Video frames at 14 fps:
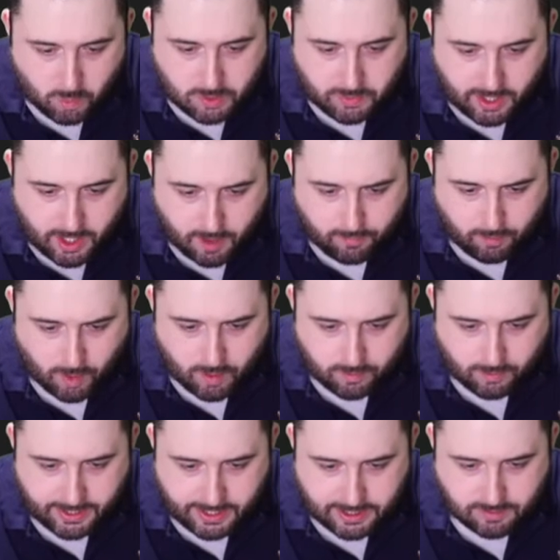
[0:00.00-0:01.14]
When we hover
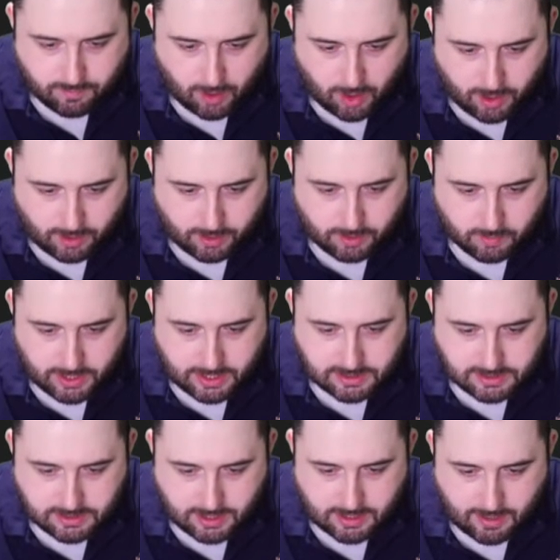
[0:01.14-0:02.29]
over each var, we can
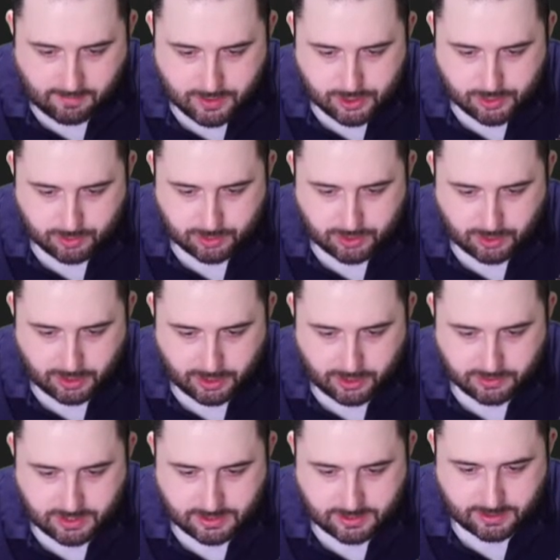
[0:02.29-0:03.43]
see that Visual
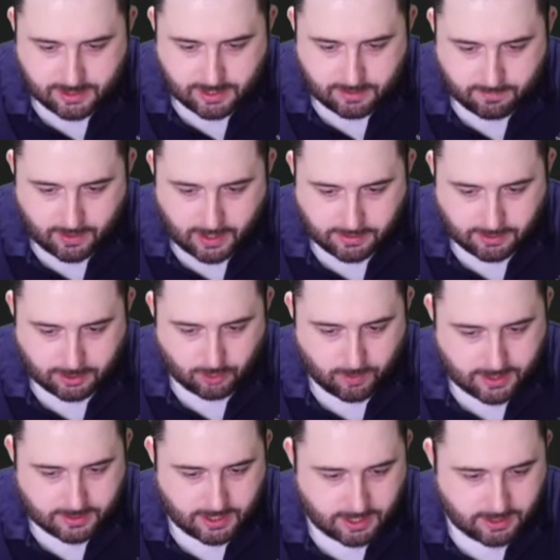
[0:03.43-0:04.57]
Studios is identifying the
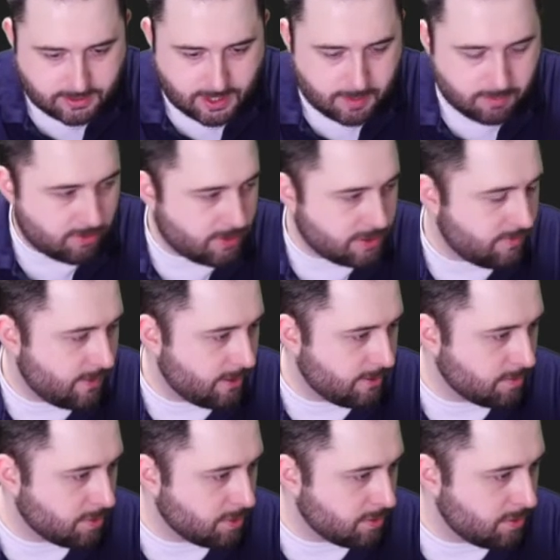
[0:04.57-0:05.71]
correct data type for each
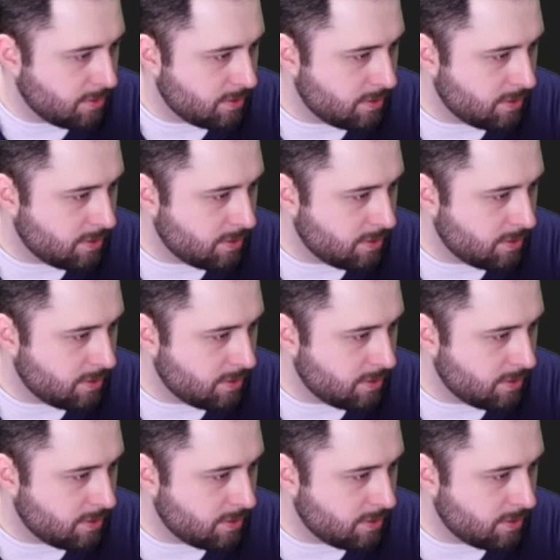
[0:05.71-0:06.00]
variable.